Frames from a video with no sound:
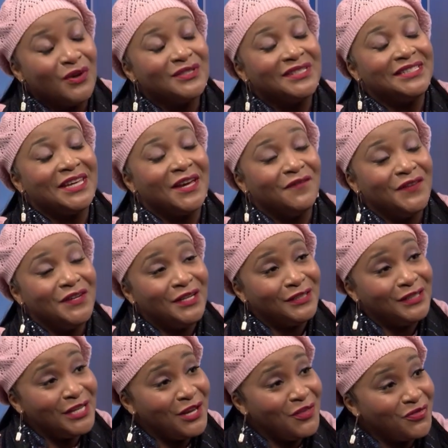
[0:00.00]
Most
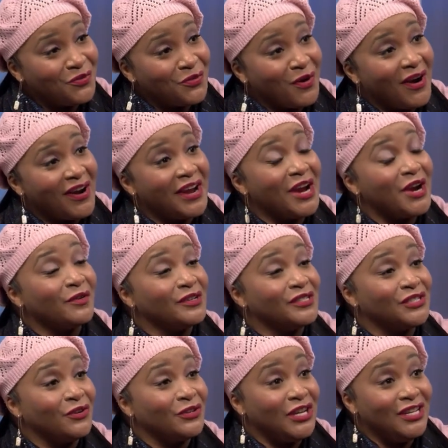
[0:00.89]
definitely through our hmm.
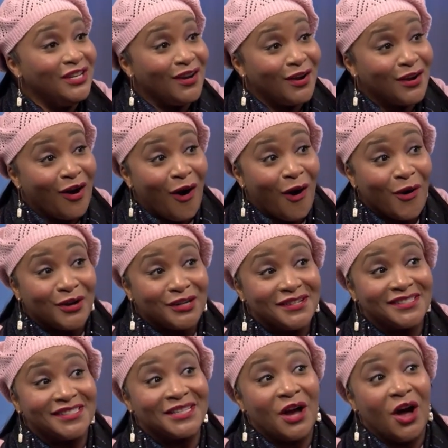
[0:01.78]
Arizona mm. Young
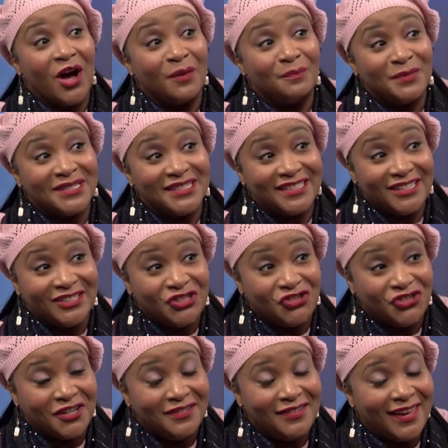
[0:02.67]
Artists
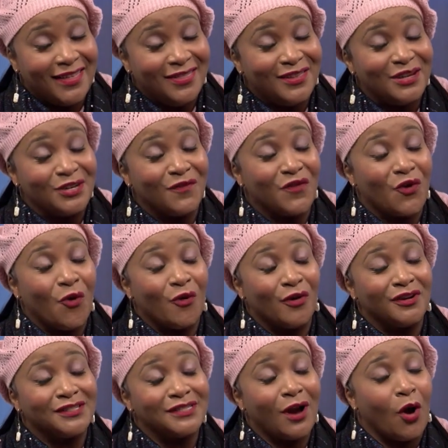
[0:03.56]
Competition and then, of
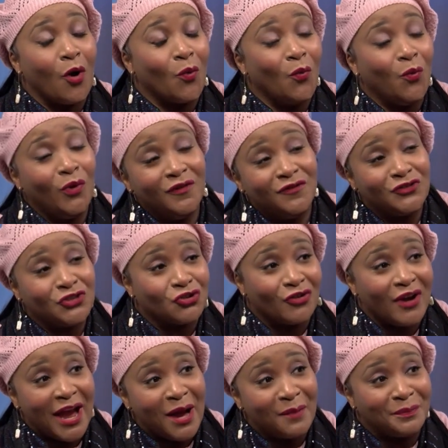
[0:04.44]
course, our Wolf
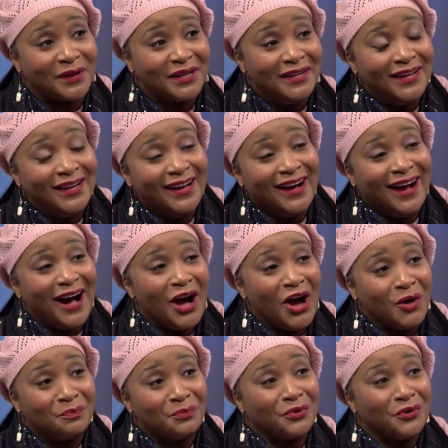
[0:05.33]
Trap PrEP
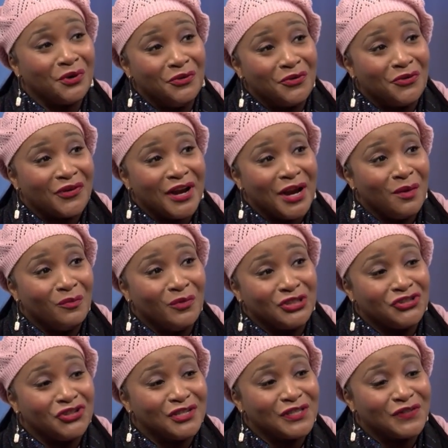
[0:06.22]
uh,
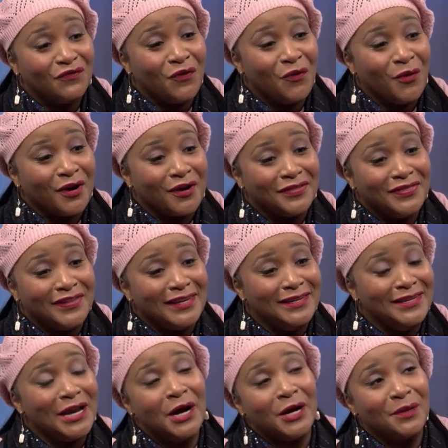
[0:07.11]
program, which is for
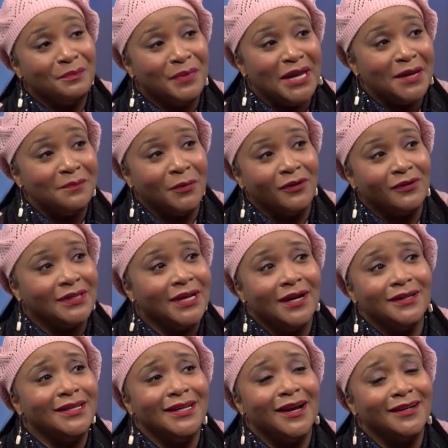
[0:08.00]
the young people,
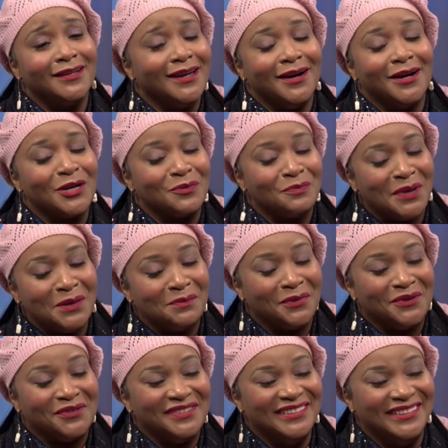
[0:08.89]
young, young, young
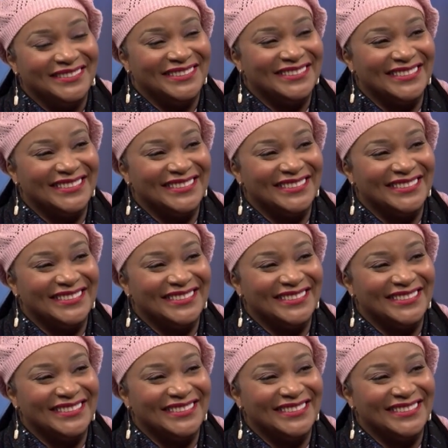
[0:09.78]
people.